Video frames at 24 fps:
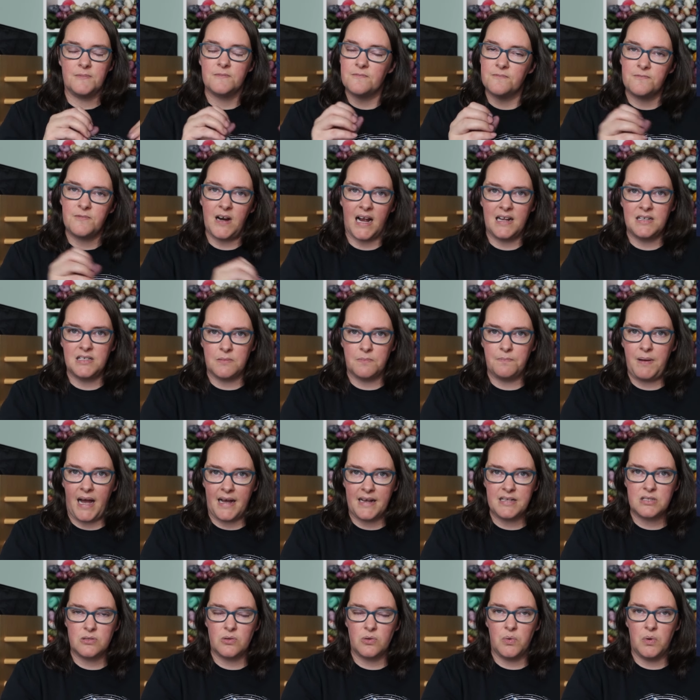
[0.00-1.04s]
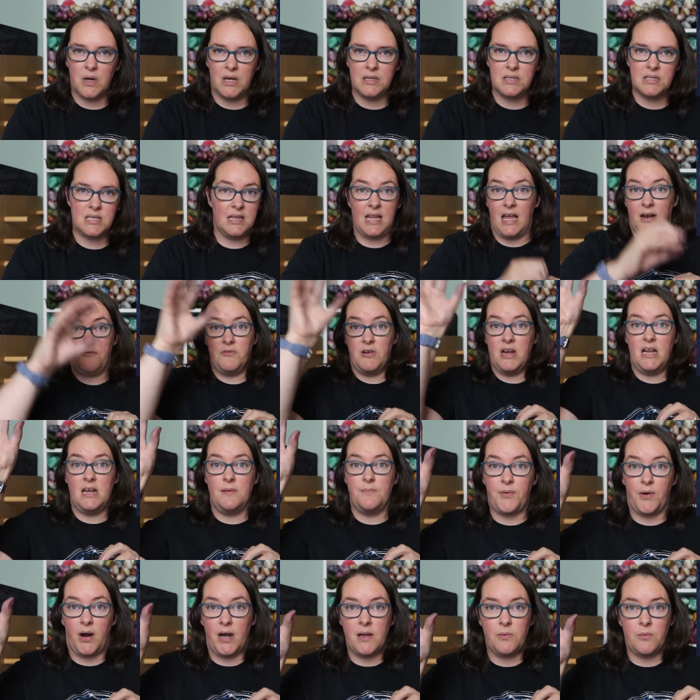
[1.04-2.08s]
random pastel ones and then really
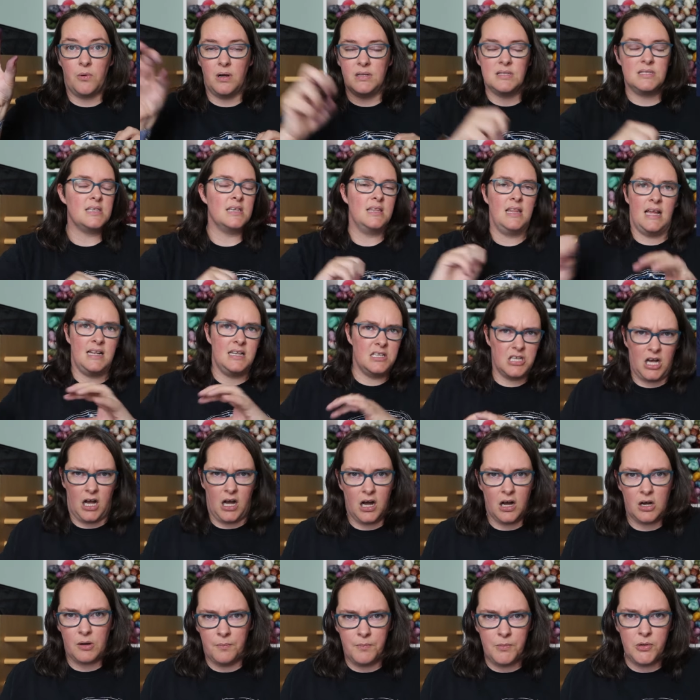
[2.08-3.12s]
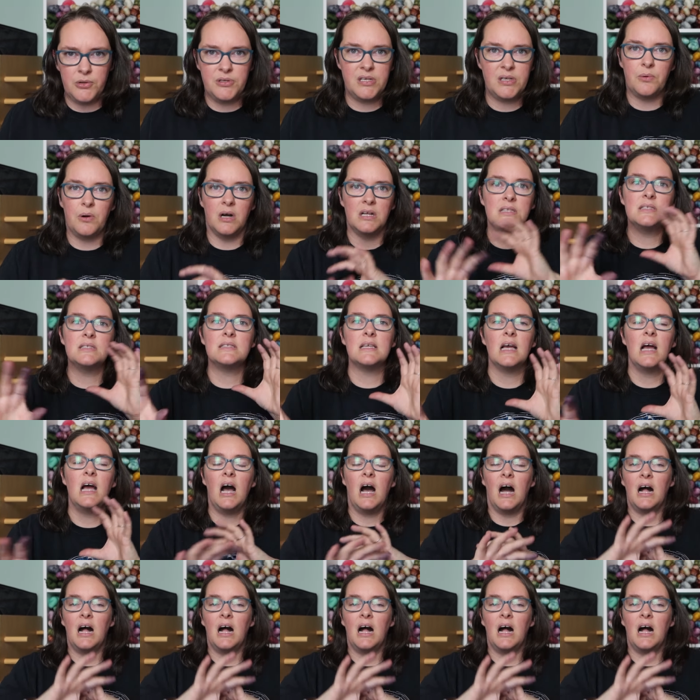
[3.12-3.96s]
bright ones and then dark moody ones,